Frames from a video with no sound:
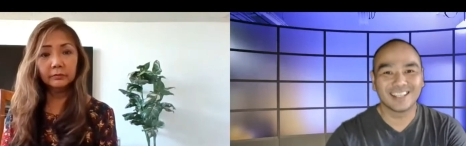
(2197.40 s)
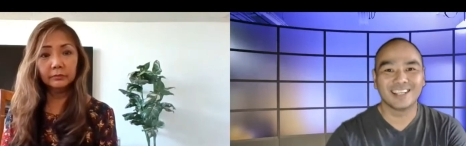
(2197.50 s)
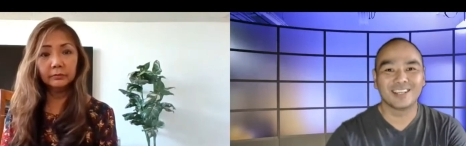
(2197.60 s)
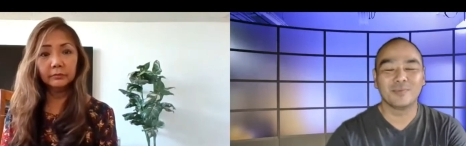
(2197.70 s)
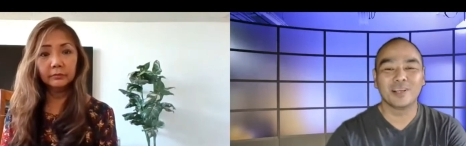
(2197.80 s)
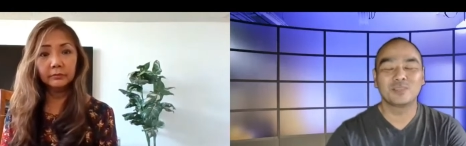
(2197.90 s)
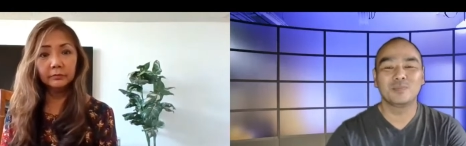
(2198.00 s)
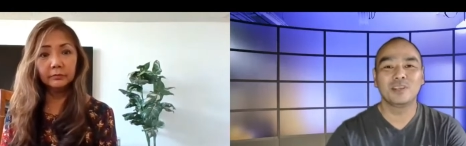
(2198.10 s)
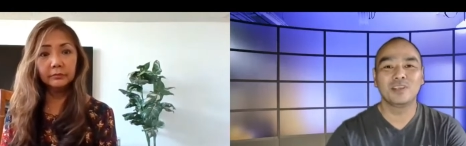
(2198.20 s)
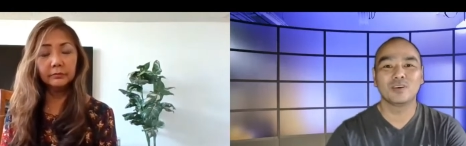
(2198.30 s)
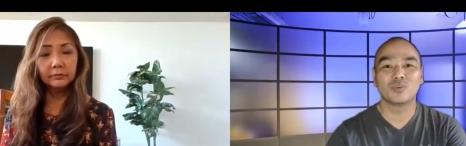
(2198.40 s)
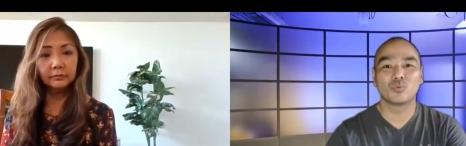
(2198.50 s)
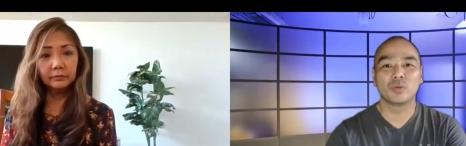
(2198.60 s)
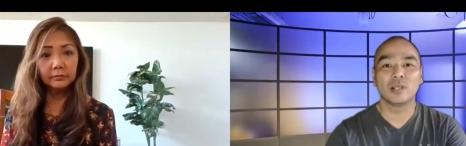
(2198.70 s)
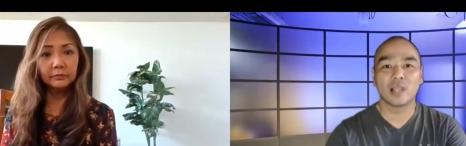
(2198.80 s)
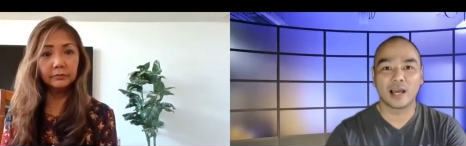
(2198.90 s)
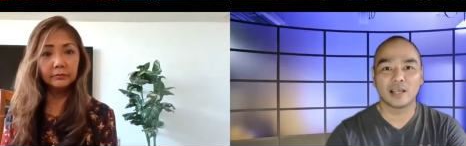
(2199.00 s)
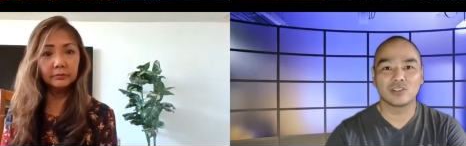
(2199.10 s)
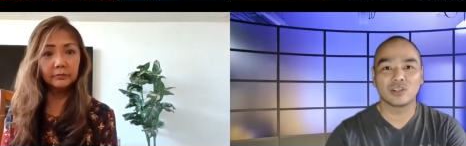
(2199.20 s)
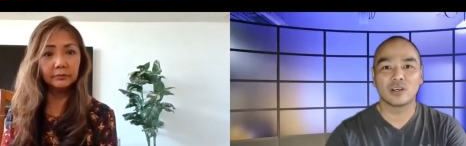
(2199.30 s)
Speaker 1: it makes me
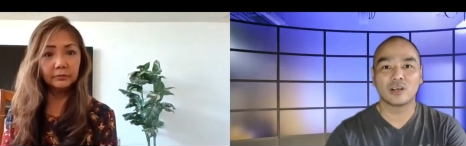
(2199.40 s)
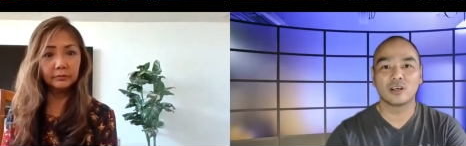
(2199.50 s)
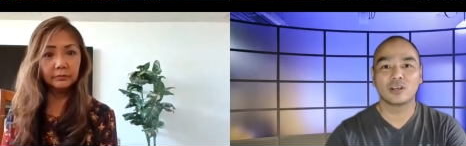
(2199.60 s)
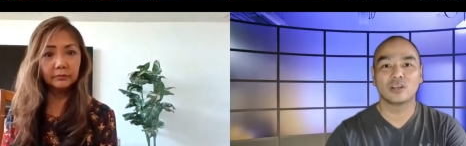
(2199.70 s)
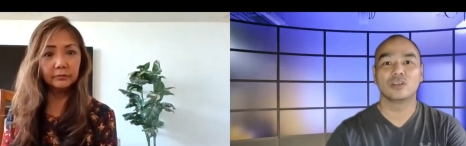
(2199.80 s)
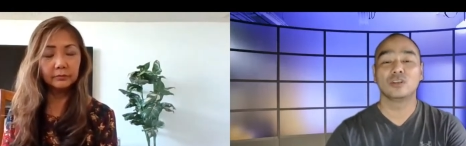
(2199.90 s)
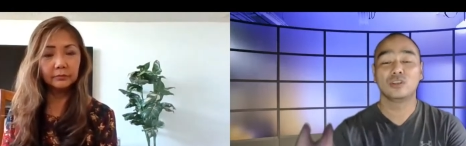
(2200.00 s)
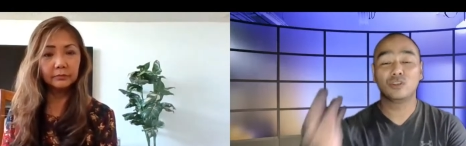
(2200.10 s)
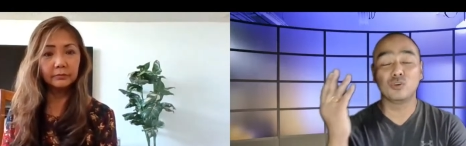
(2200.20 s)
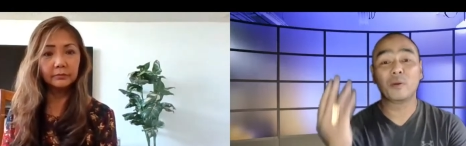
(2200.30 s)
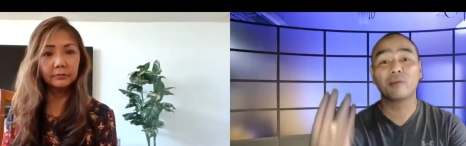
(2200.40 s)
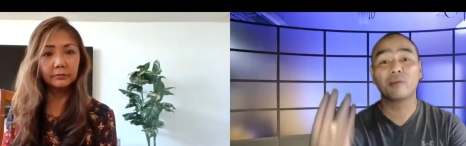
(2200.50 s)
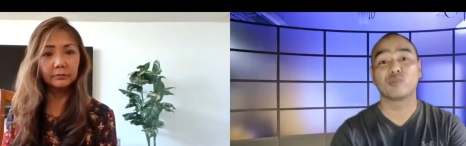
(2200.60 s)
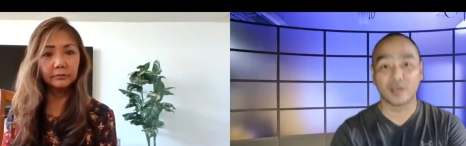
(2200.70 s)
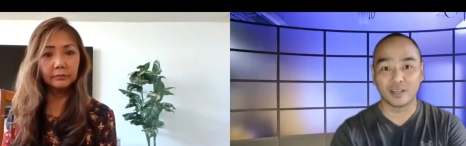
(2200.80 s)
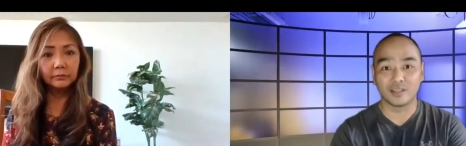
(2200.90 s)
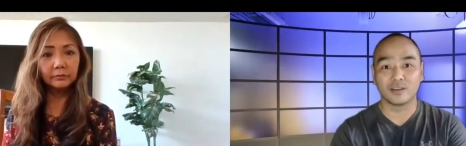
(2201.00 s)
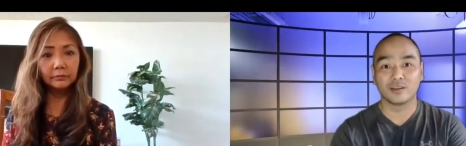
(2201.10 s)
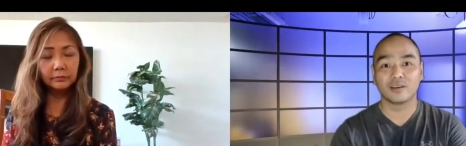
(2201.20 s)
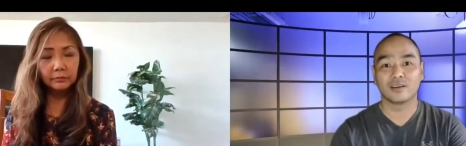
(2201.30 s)
realize you, my friend,
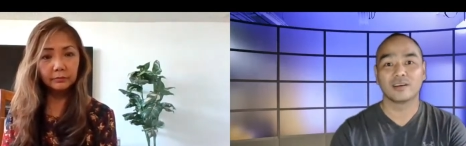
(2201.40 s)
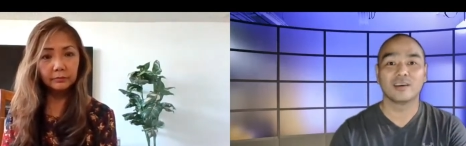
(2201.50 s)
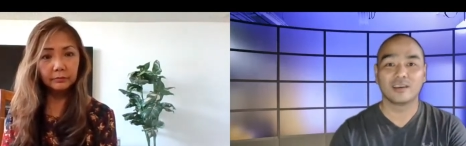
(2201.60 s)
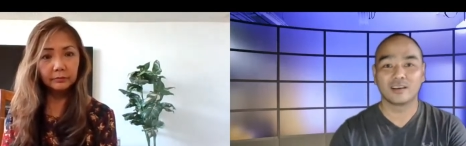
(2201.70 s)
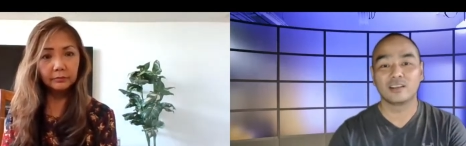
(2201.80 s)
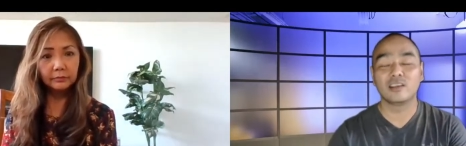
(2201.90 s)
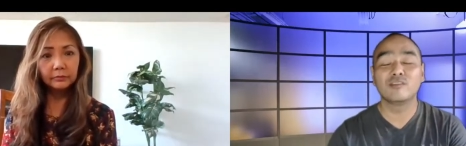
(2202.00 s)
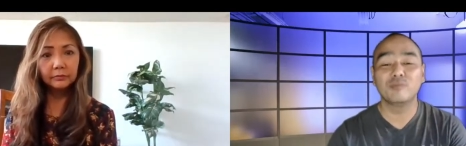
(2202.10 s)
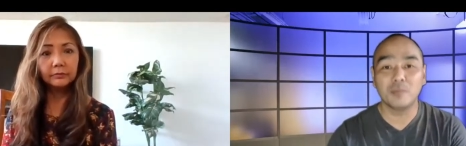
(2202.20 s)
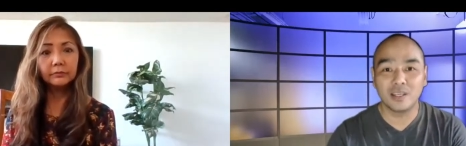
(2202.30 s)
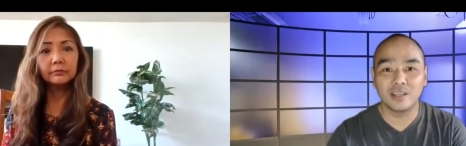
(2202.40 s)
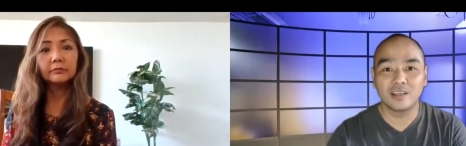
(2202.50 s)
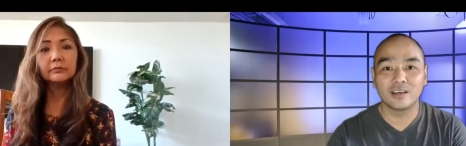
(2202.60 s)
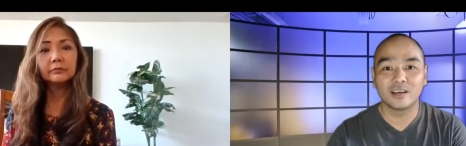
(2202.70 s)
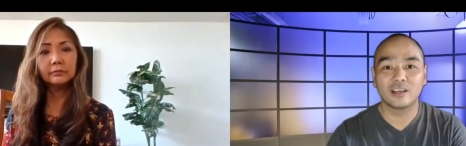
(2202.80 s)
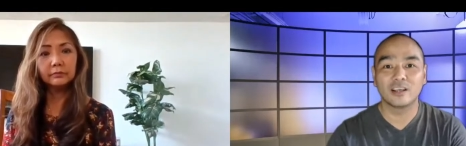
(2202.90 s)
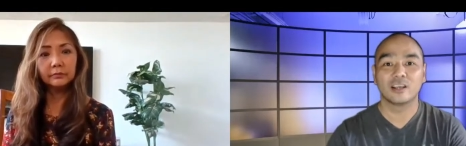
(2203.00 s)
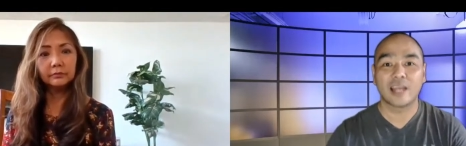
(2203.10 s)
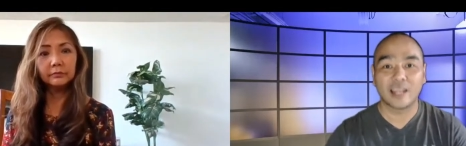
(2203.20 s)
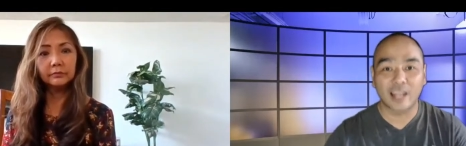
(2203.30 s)
give me
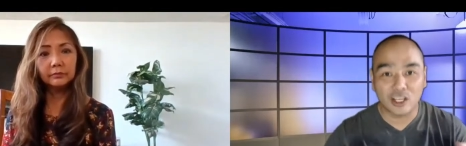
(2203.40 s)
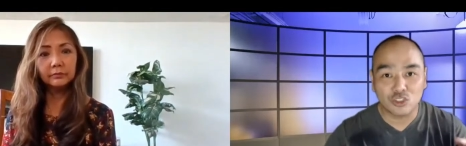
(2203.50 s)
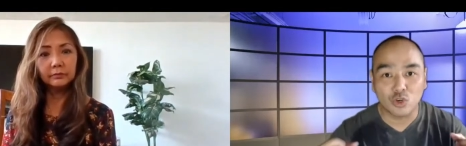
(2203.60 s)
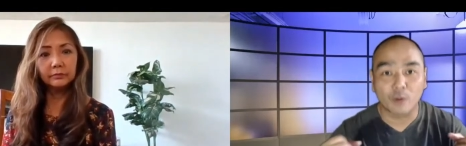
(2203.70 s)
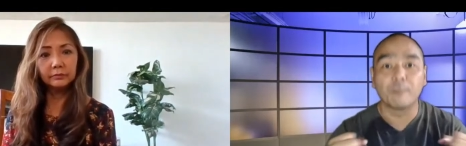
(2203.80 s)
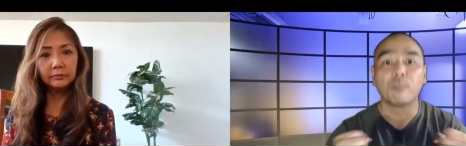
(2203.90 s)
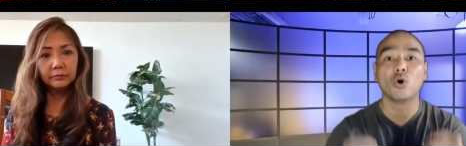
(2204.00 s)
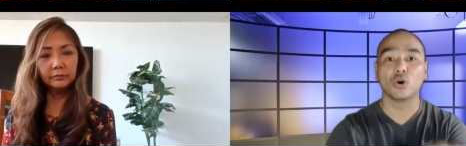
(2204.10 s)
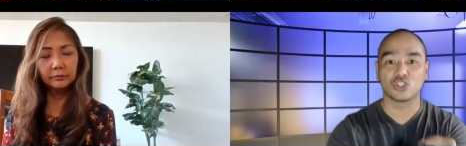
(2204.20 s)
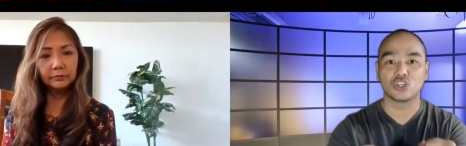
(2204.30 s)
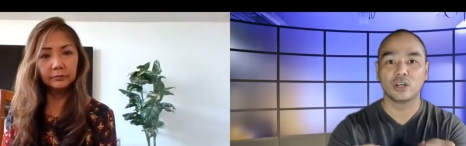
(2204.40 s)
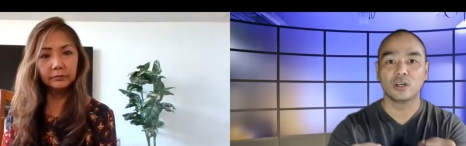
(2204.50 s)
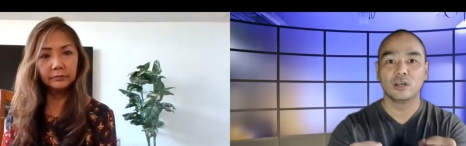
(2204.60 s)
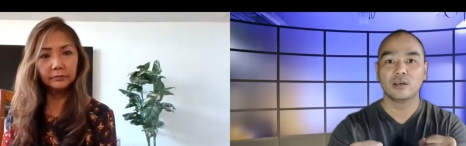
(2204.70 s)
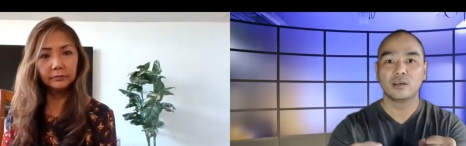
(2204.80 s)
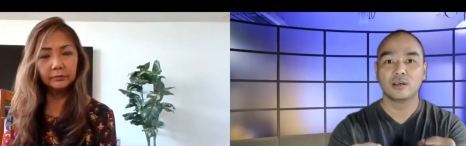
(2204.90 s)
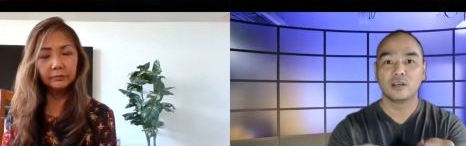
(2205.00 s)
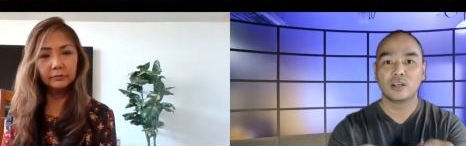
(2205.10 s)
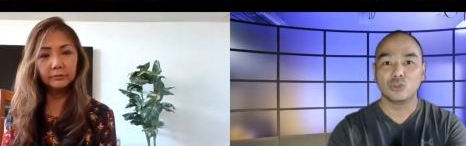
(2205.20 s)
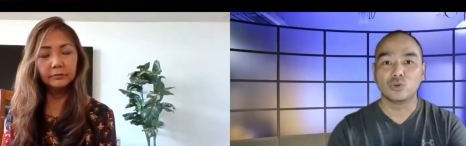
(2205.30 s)
that extra push.
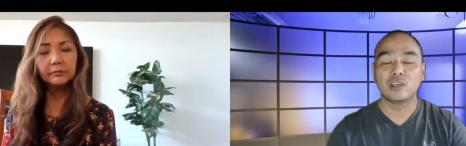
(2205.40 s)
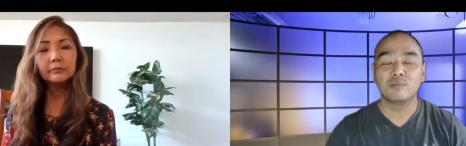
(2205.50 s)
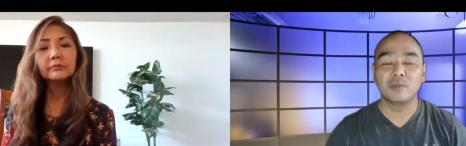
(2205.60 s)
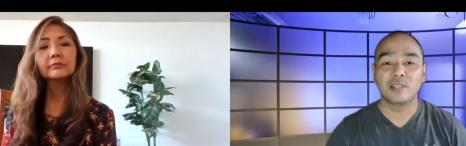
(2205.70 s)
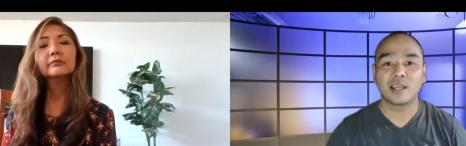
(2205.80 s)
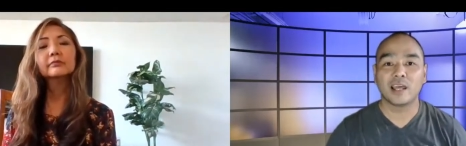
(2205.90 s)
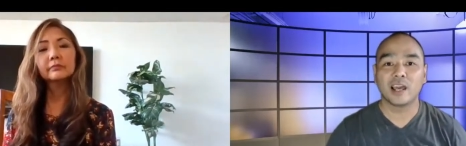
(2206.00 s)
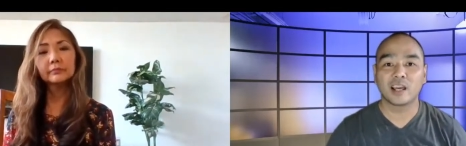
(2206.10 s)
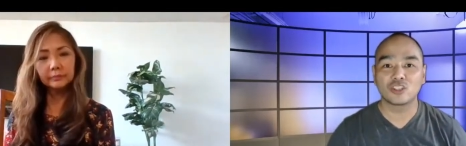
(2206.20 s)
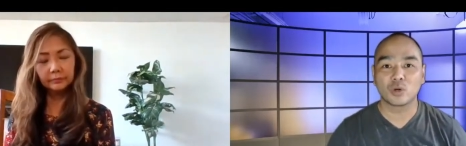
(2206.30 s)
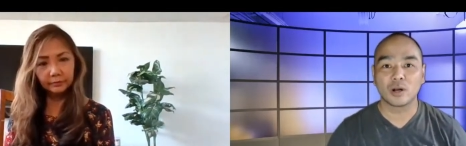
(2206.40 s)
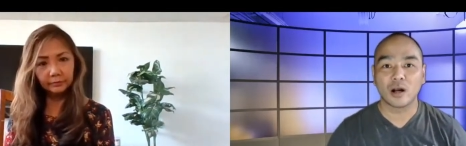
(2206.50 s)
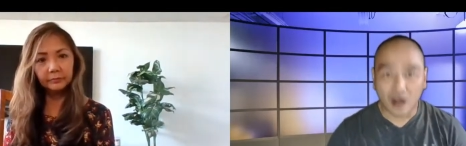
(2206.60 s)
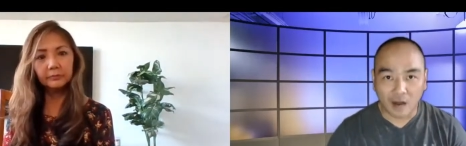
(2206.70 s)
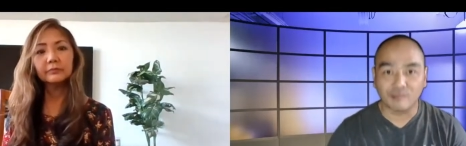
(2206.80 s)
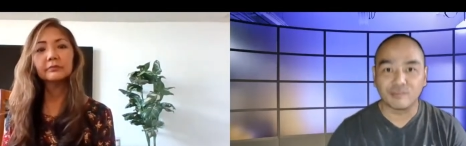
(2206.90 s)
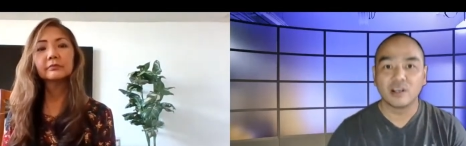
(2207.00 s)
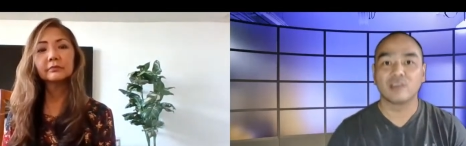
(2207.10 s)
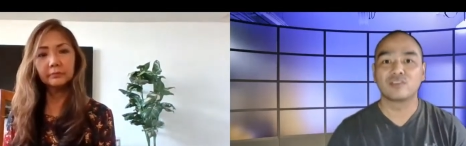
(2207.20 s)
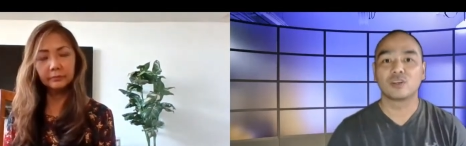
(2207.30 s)
You give me that extra oomph.
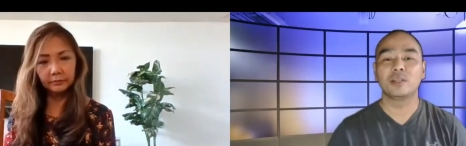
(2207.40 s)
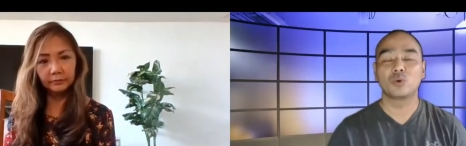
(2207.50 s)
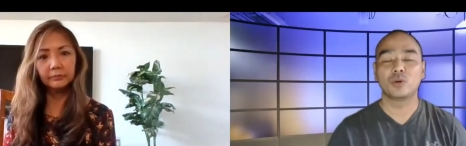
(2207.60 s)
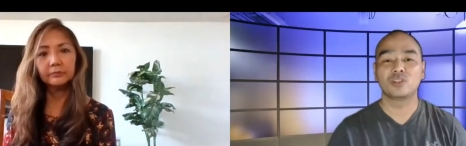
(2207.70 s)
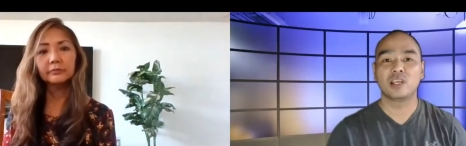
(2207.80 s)
If somebody's always